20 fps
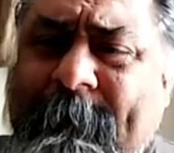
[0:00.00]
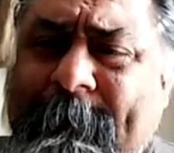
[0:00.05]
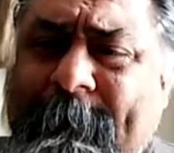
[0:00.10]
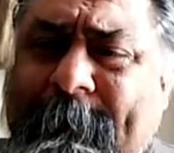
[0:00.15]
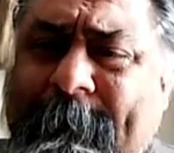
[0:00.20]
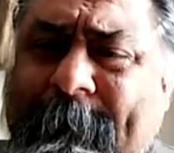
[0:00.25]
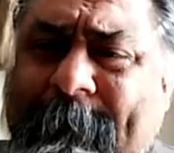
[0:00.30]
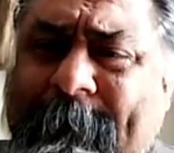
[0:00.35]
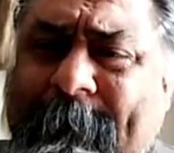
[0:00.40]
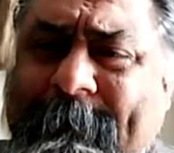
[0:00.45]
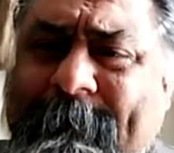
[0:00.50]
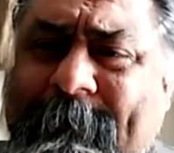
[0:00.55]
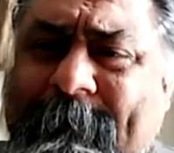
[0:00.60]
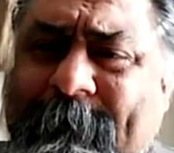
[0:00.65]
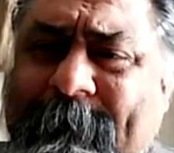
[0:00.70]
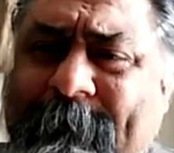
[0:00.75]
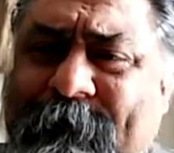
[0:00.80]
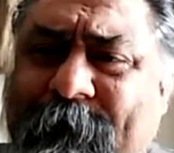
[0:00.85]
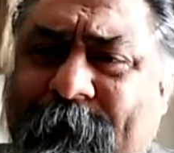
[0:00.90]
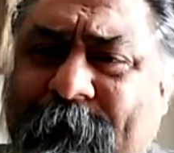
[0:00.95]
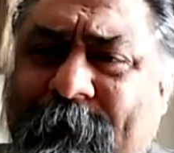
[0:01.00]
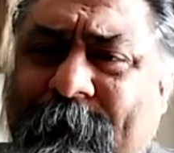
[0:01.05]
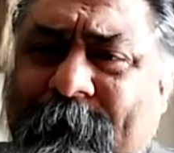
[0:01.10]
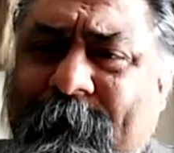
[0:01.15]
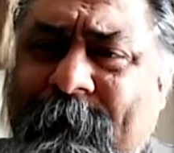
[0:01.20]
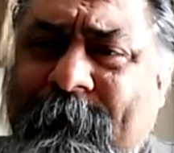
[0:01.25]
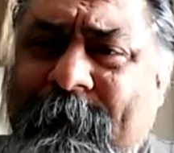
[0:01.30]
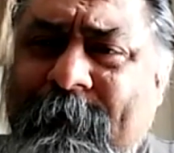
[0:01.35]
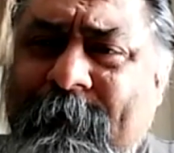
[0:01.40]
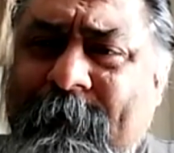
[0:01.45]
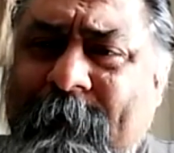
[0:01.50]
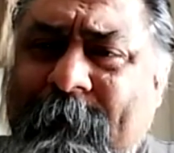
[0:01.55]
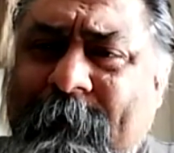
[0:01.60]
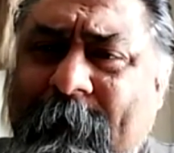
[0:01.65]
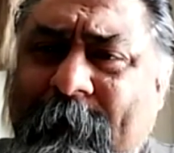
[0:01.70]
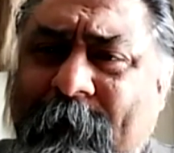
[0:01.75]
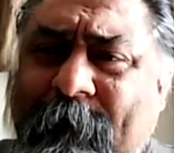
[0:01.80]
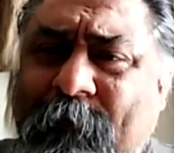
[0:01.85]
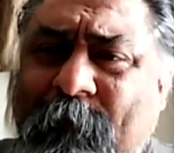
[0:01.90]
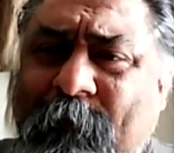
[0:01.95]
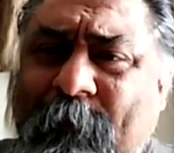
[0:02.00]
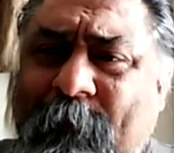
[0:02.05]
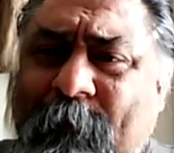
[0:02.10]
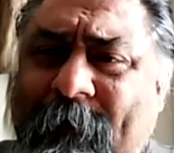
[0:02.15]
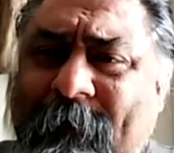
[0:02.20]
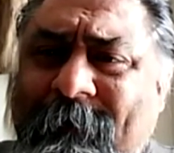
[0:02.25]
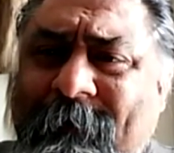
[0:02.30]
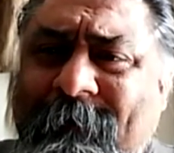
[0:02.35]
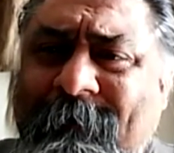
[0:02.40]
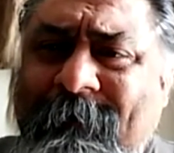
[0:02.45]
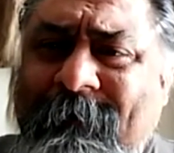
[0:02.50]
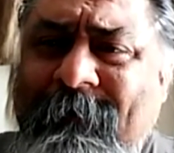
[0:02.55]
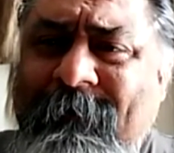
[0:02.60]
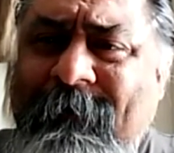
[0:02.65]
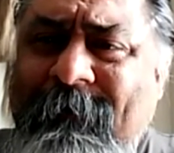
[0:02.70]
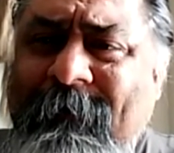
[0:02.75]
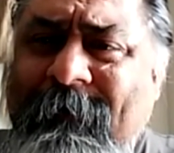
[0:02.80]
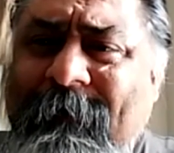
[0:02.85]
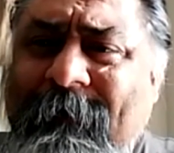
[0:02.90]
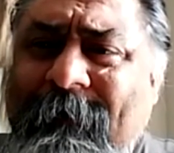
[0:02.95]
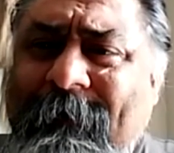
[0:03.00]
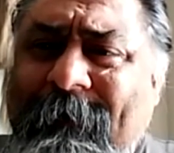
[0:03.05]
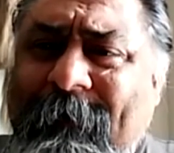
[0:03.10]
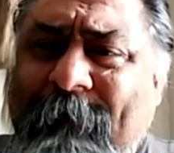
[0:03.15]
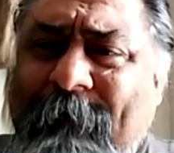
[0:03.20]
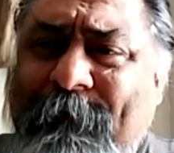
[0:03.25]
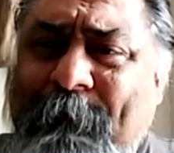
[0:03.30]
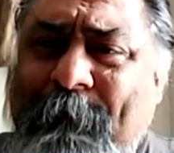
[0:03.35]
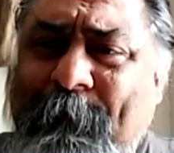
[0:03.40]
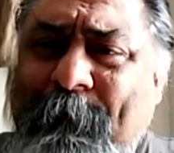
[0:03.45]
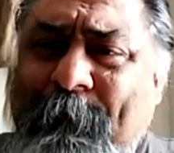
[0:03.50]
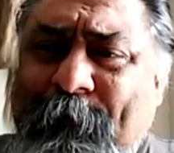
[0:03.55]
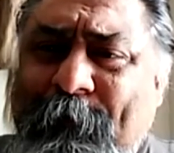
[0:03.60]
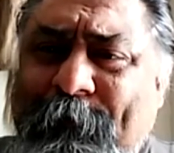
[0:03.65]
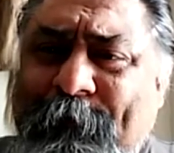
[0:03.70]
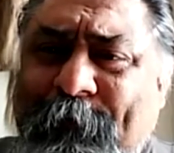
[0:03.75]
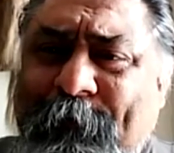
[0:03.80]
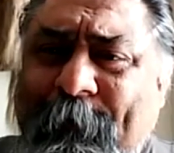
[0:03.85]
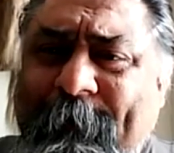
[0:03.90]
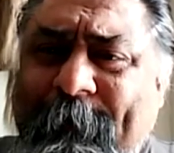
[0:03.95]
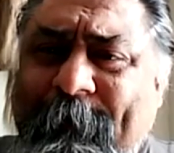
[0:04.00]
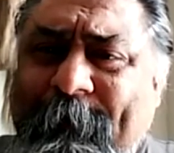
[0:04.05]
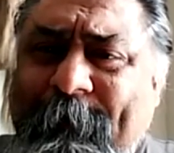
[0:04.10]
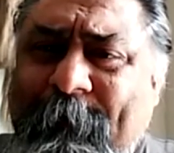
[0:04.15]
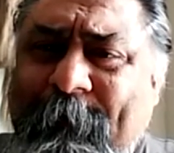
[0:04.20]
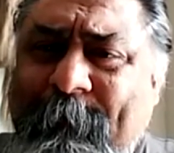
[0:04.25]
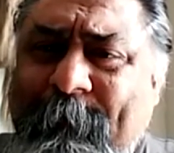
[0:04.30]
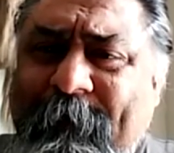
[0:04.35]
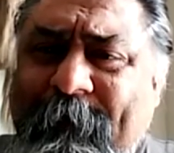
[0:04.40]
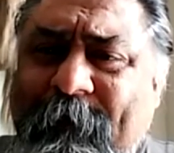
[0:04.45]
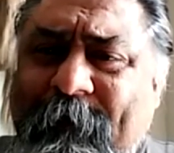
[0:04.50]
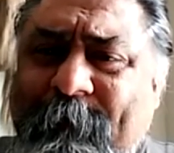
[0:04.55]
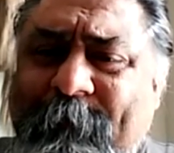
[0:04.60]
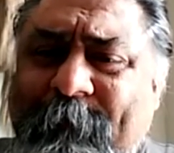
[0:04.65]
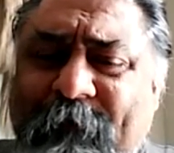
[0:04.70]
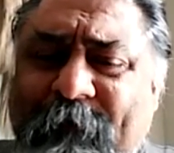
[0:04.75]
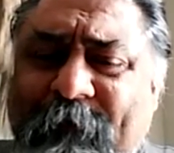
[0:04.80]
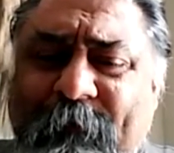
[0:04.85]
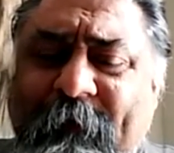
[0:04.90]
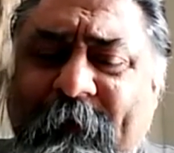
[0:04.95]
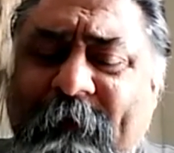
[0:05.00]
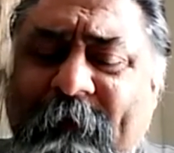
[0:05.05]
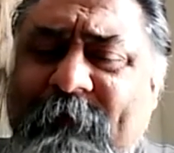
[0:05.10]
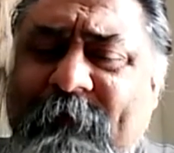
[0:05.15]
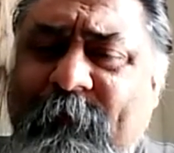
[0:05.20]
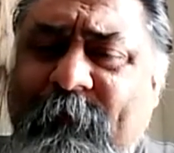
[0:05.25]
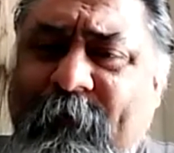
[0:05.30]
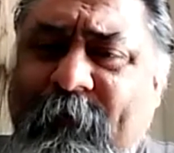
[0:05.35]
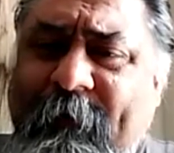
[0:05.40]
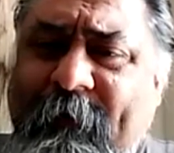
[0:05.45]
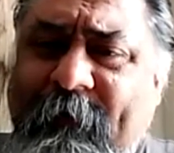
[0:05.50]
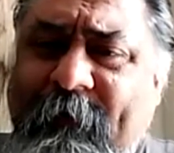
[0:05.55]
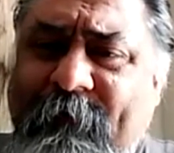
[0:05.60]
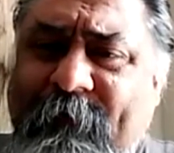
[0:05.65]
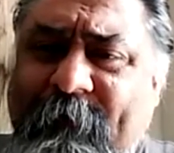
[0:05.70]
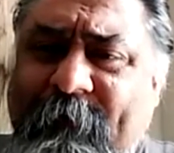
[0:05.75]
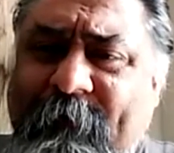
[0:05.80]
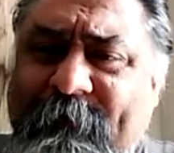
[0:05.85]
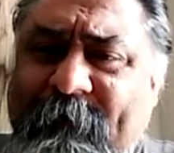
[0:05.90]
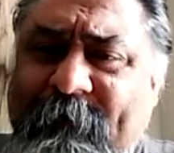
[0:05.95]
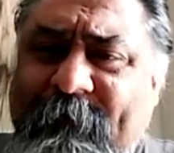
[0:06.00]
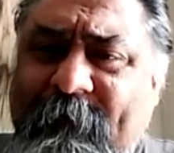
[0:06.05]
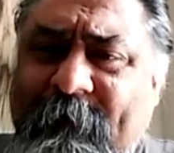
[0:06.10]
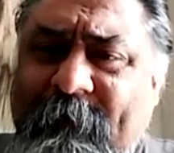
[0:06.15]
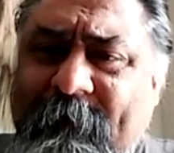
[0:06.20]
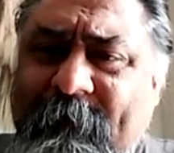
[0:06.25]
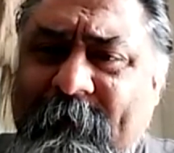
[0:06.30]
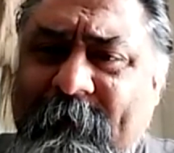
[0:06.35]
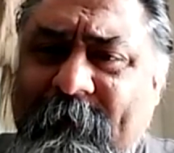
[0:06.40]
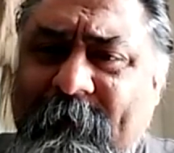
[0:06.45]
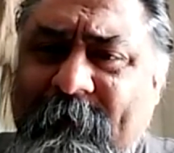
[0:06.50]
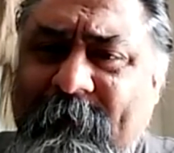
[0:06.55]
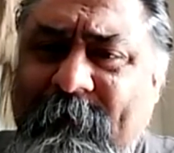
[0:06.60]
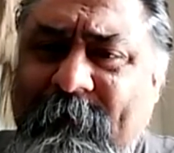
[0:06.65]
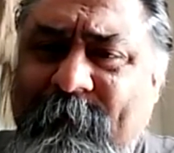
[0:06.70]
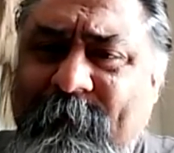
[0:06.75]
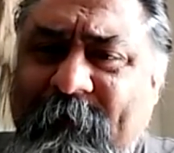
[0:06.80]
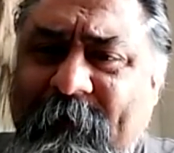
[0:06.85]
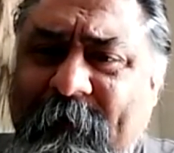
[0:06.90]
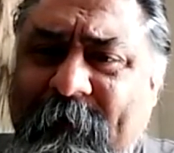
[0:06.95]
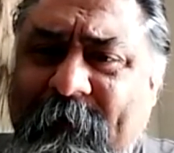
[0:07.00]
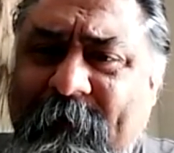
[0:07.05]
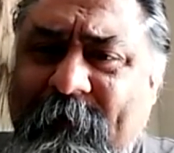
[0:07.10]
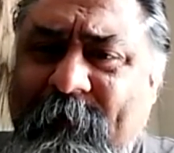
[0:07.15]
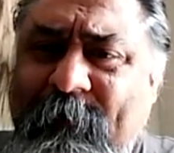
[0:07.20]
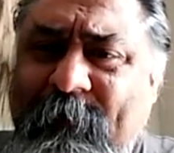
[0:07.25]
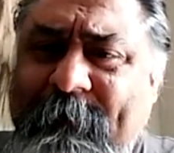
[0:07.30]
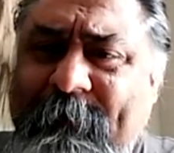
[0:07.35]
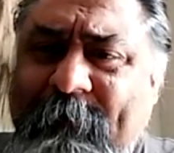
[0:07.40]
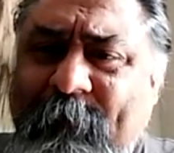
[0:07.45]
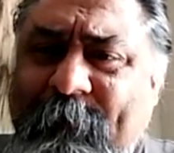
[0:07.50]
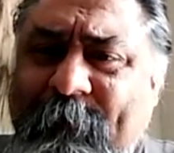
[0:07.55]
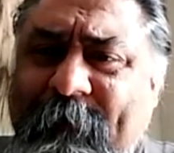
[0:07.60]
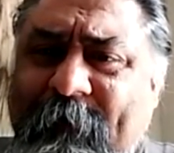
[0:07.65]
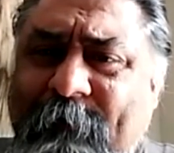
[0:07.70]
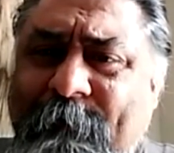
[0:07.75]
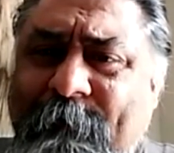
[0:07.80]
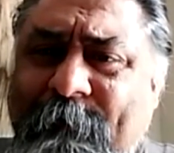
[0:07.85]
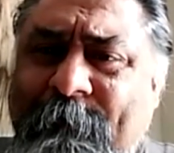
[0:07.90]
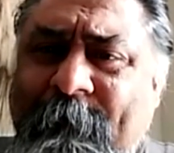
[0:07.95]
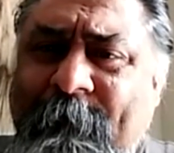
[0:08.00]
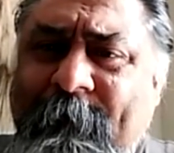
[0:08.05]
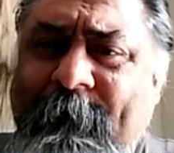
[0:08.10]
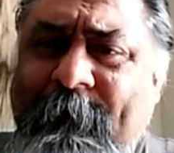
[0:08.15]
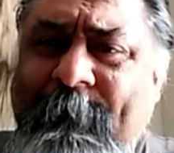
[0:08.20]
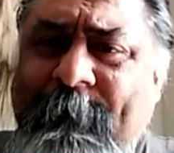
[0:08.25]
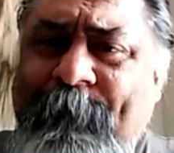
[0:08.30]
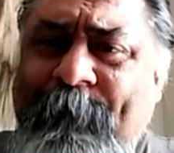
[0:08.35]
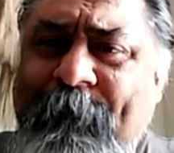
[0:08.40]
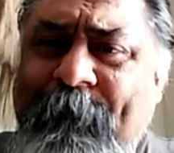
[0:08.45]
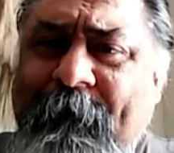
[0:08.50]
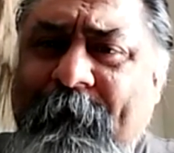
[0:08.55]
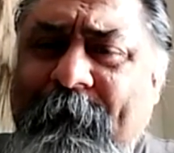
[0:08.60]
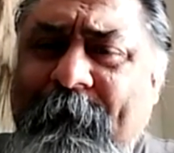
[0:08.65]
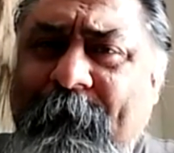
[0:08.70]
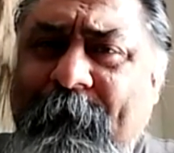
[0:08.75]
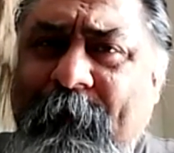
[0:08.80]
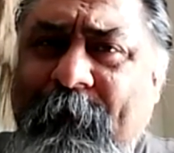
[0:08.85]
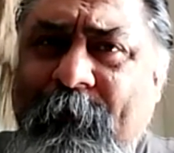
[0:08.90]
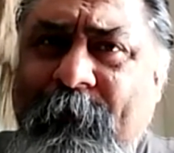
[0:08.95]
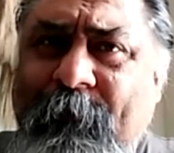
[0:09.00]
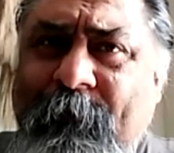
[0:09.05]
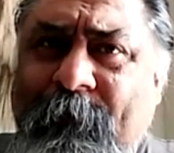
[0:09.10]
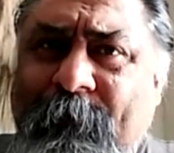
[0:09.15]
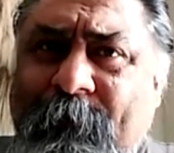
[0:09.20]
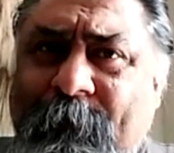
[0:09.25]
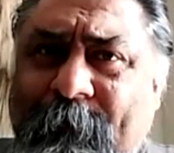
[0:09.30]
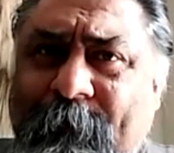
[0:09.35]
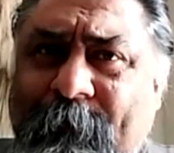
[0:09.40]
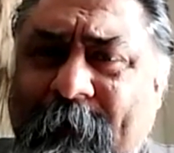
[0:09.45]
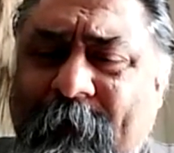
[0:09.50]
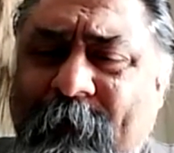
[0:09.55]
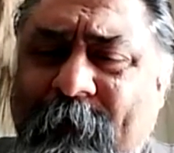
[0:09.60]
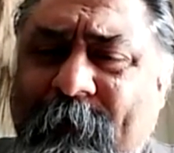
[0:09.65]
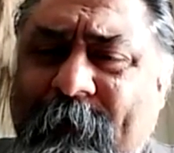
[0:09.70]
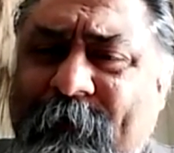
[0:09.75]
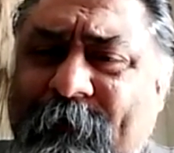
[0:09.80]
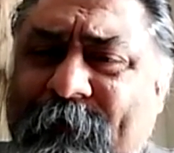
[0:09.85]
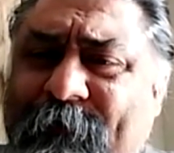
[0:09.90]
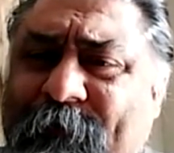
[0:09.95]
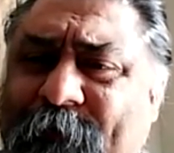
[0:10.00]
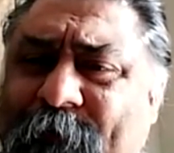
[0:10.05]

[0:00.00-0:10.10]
get this year out of the way and have some good training coming up, because we had some great events being held, and we have new areas to